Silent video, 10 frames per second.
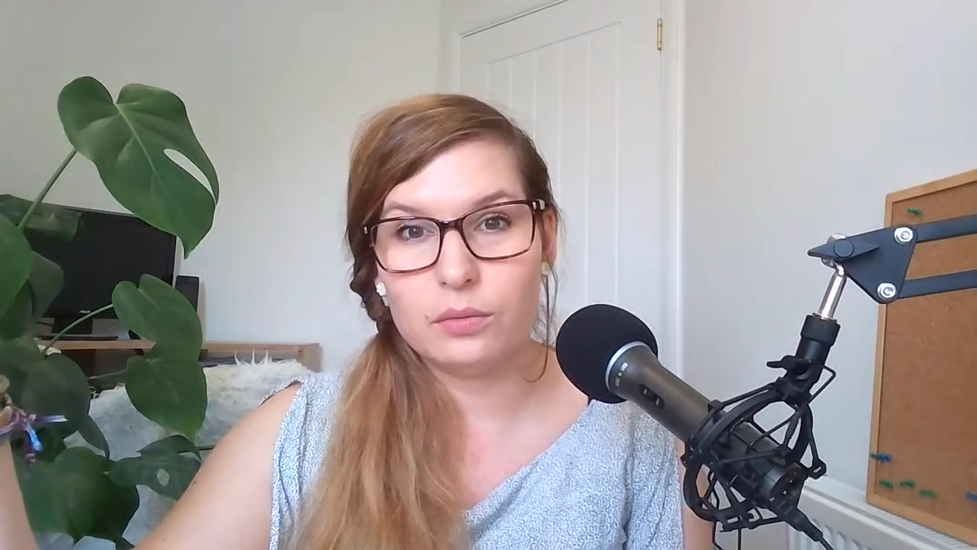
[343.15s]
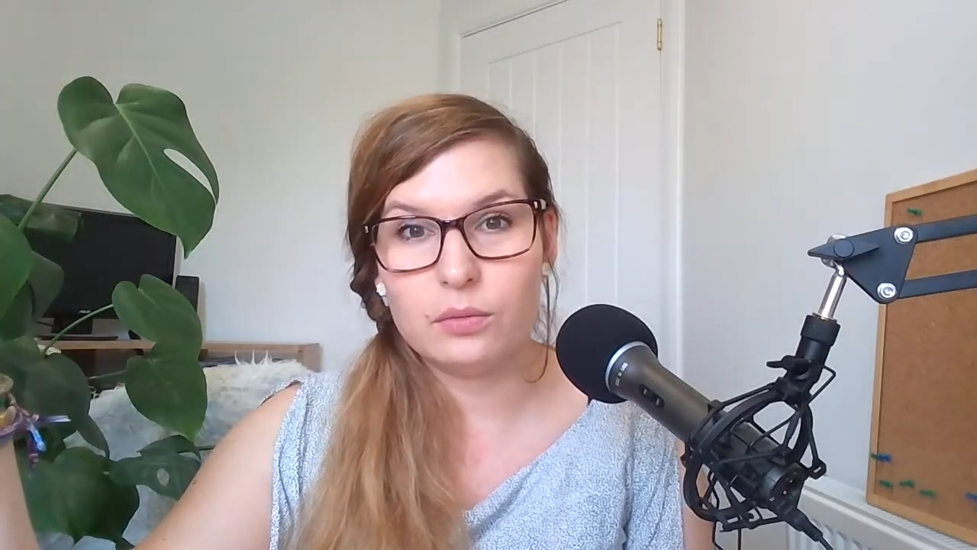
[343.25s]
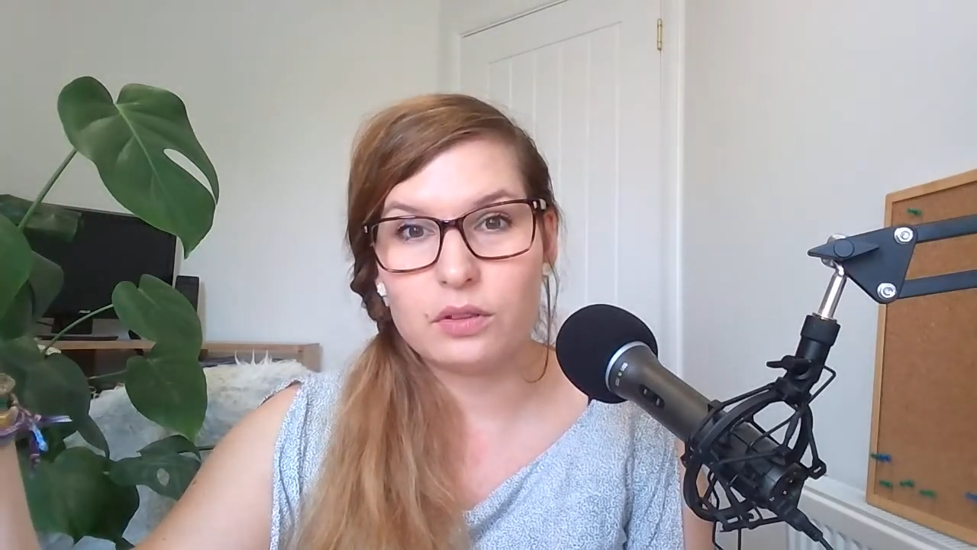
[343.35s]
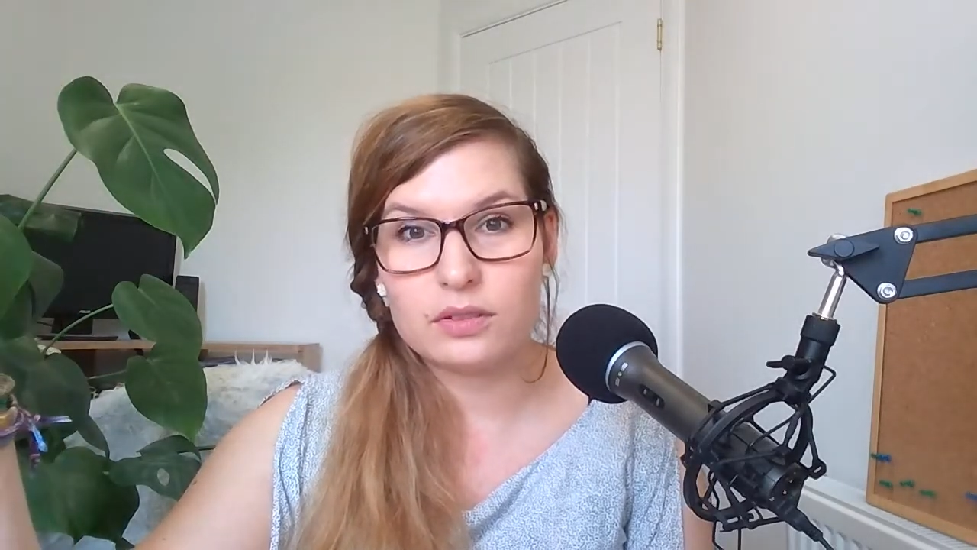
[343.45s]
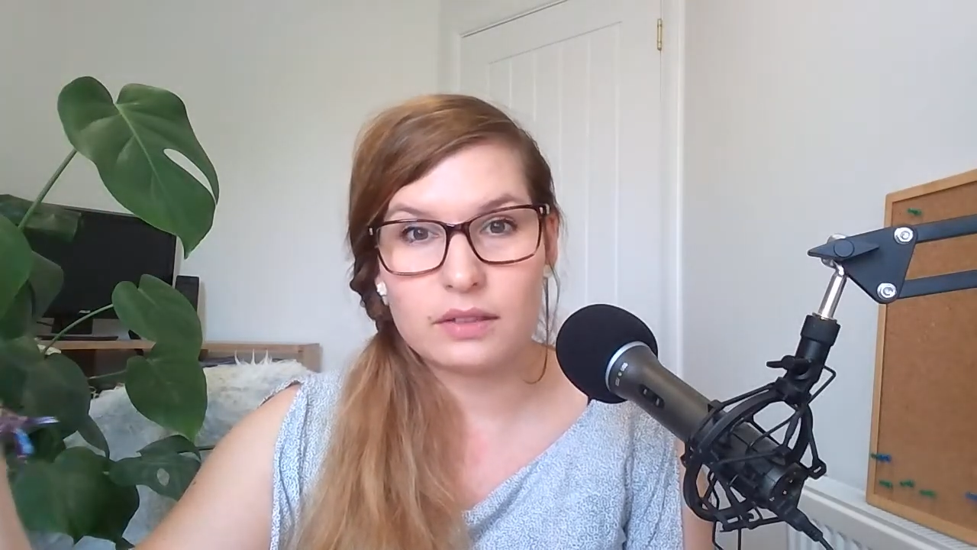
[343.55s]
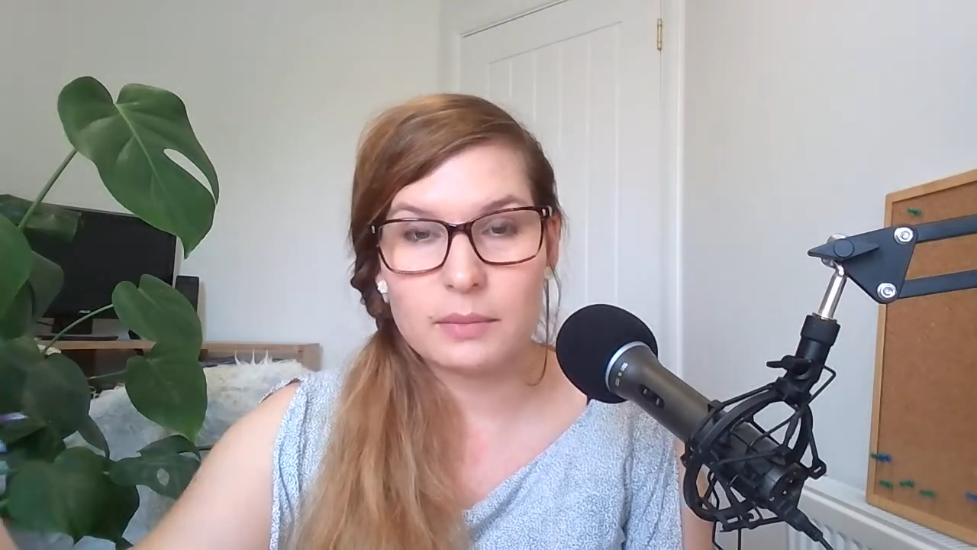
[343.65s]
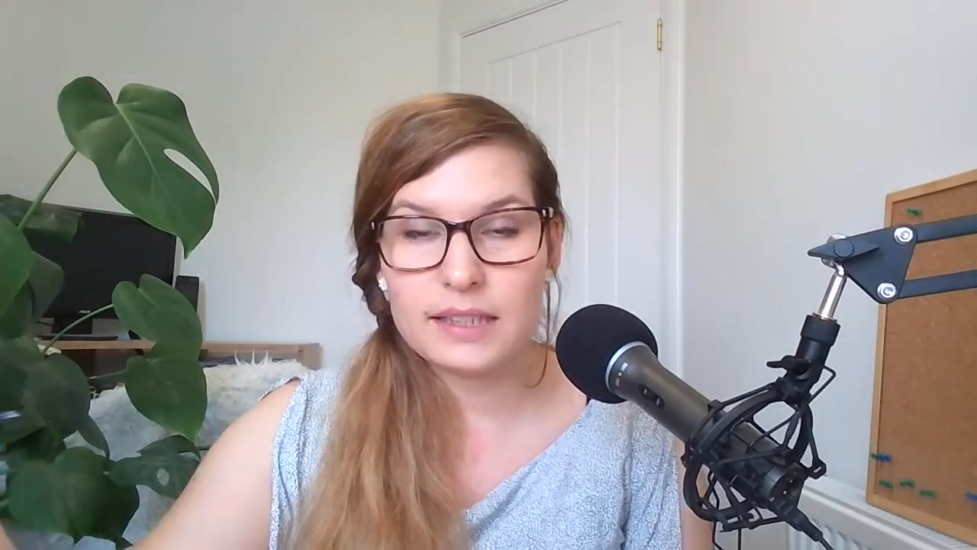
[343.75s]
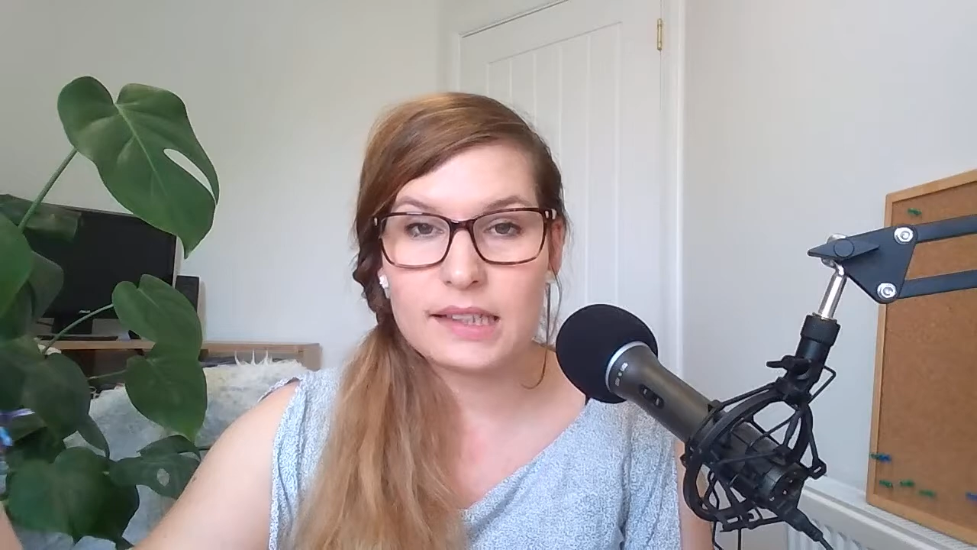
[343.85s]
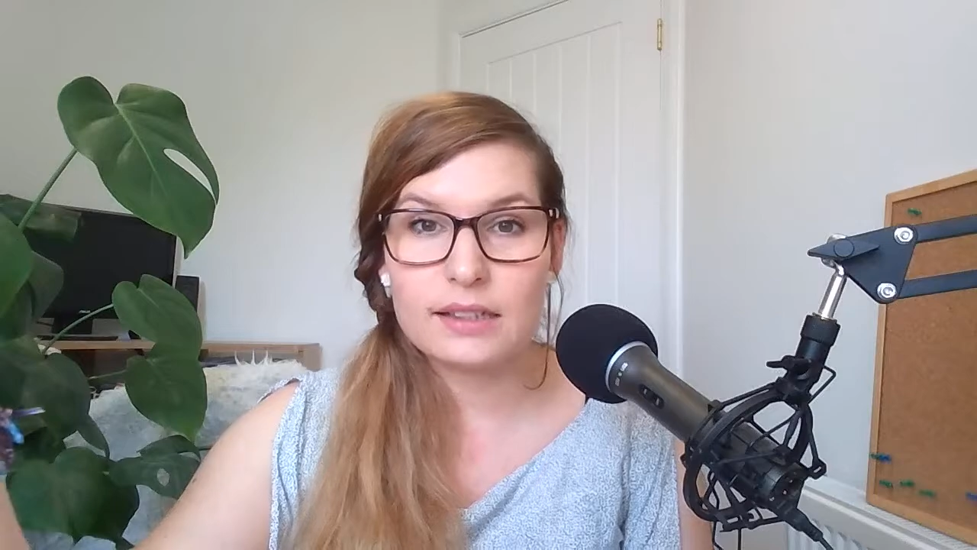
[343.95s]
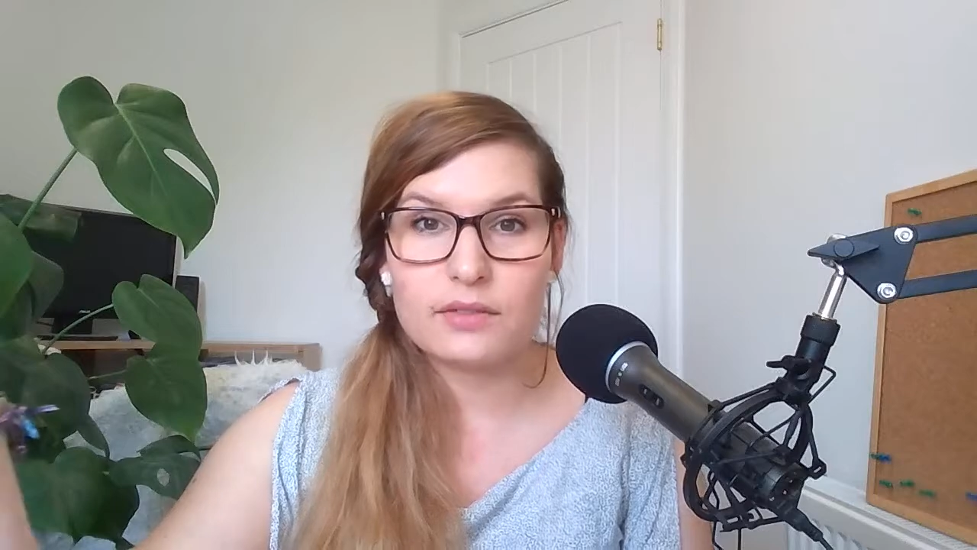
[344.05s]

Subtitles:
want to run a business,